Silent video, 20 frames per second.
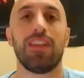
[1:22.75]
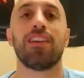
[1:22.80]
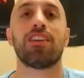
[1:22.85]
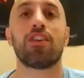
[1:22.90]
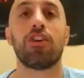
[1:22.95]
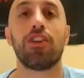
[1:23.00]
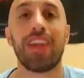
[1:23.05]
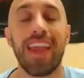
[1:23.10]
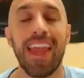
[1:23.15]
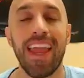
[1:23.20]
This is
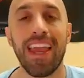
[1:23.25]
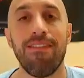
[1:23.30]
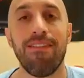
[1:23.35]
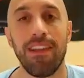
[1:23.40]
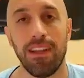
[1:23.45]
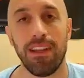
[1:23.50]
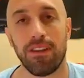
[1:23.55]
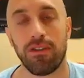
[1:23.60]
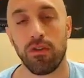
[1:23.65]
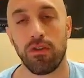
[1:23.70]
called
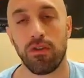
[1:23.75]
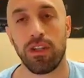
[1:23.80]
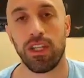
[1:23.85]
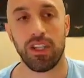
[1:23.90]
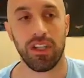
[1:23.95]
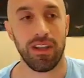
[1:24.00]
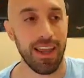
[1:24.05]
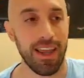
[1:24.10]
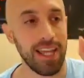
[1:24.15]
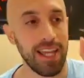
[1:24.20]
AV
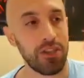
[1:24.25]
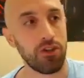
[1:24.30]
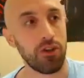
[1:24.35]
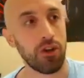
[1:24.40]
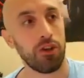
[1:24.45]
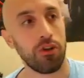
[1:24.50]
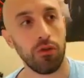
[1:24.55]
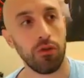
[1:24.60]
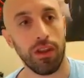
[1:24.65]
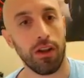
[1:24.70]
dissociation. The atria
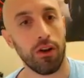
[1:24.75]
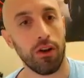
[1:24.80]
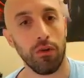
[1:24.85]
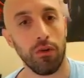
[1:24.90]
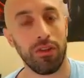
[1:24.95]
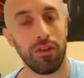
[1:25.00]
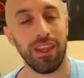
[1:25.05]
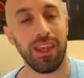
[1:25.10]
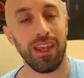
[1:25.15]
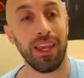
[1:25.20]
are doing their
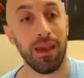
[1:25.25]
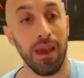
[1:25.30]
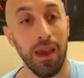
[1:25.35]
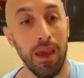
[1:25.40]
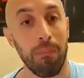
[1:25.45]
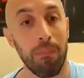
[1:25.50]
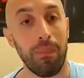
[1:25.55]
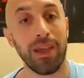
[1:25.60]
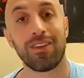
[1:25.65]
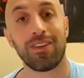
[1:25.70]
own thing
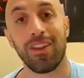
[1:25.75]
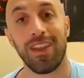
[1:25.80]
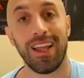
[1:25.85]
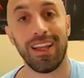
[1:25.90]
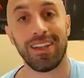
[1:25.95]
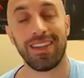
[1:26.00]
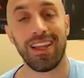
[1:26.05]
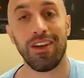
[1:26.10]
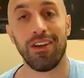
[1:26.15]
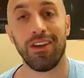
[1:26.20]
based on
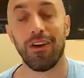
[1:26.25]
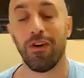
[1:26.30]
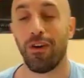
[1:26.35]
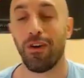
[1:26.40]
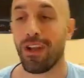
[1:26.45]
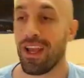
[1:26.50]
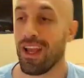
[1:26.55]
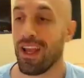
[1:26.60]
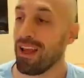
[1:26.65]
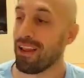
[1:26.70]
the SA
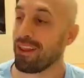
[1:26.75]
node.